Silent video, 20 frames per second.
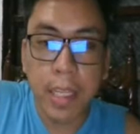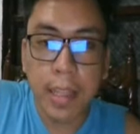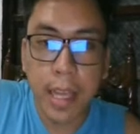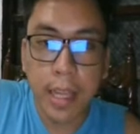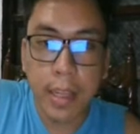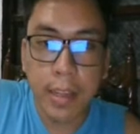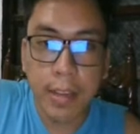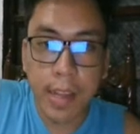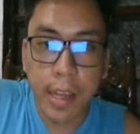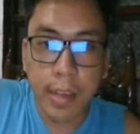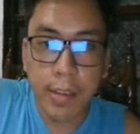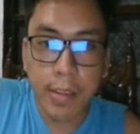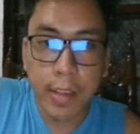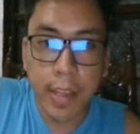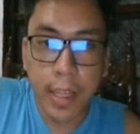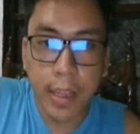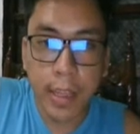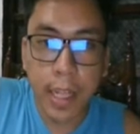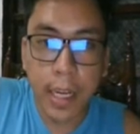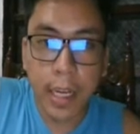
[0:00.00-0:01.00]
tells us
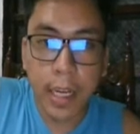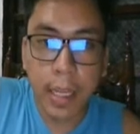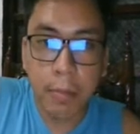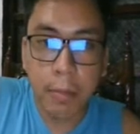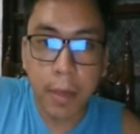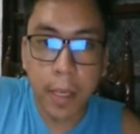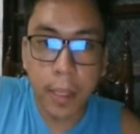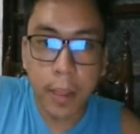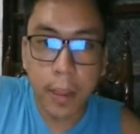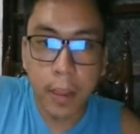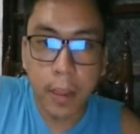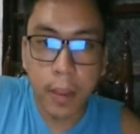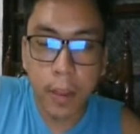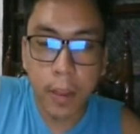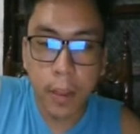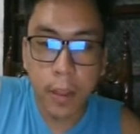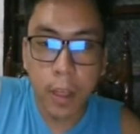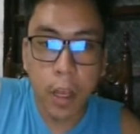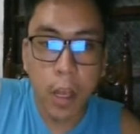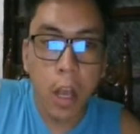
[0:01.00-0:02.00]
that the limit
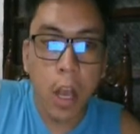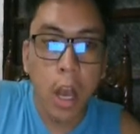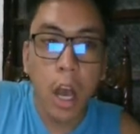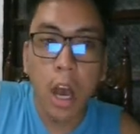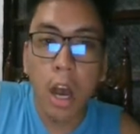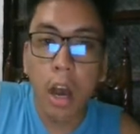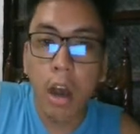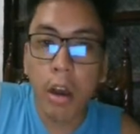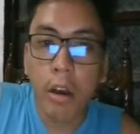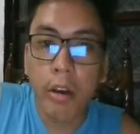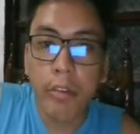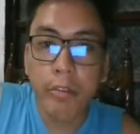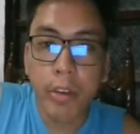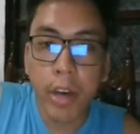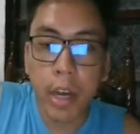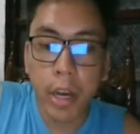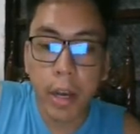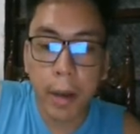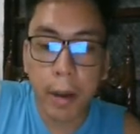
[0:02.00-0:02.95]
of